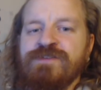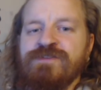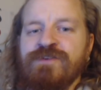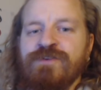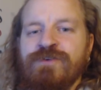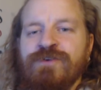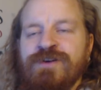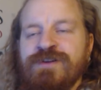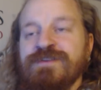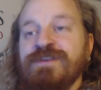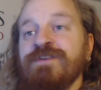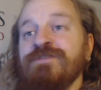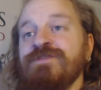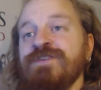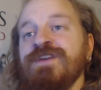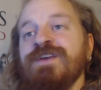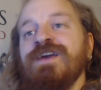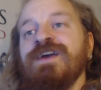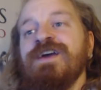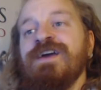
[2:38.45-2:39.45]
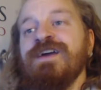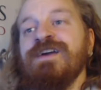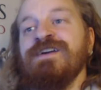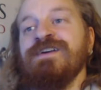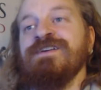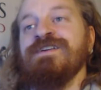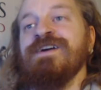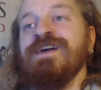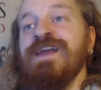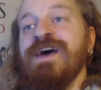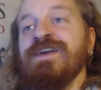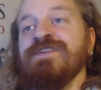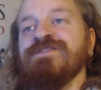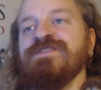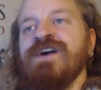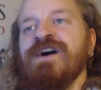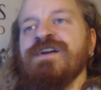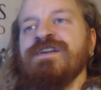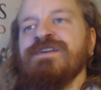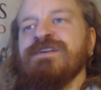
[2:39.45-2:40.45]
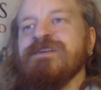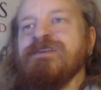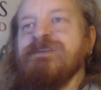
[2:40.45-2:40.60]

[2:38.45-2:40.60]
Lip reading: So definitely a nice card.